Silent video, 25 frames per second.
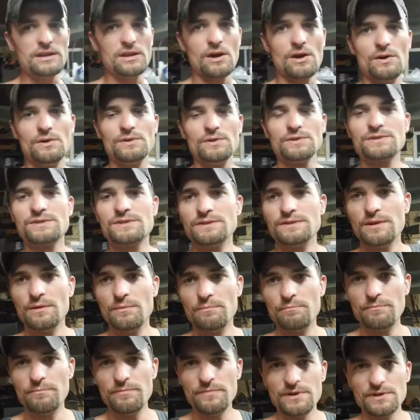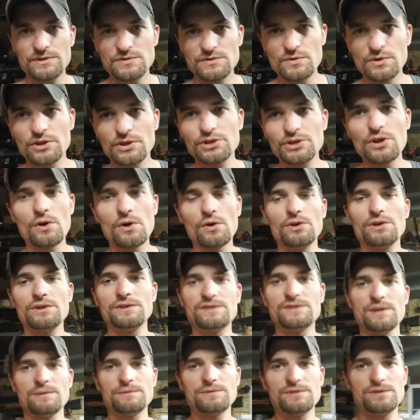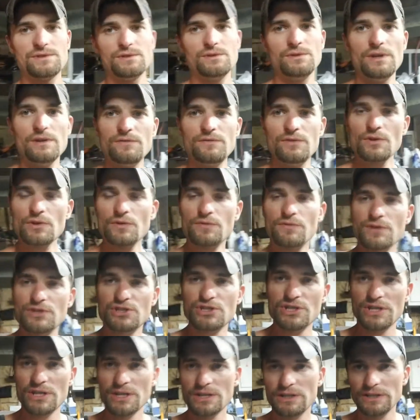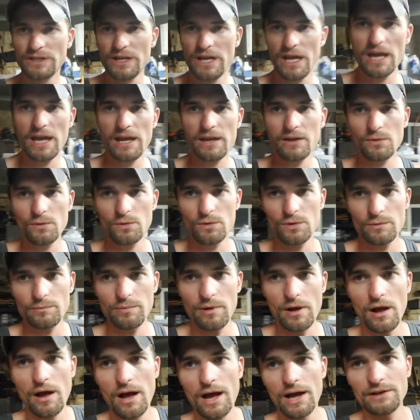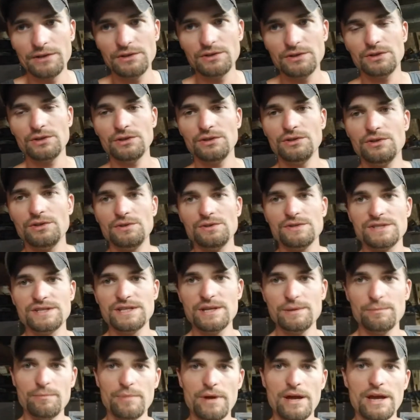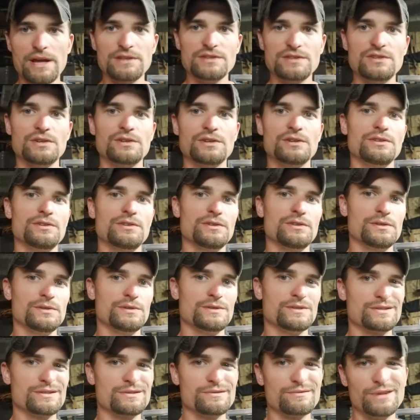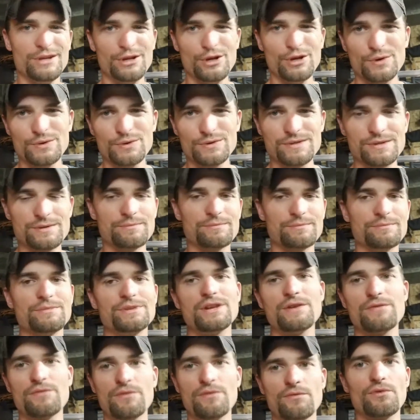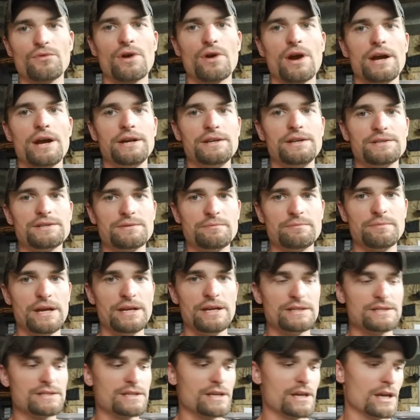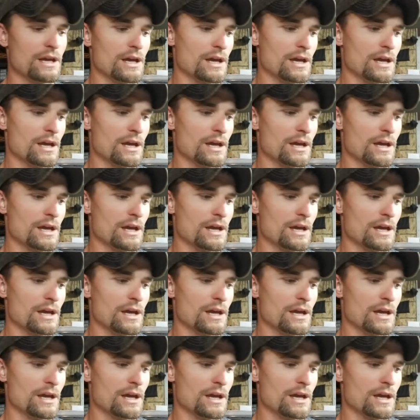goes, there's really no good substitute. If you're fishing in a lake or a pond, you can use dip baits. You can use, some different varieties of baits.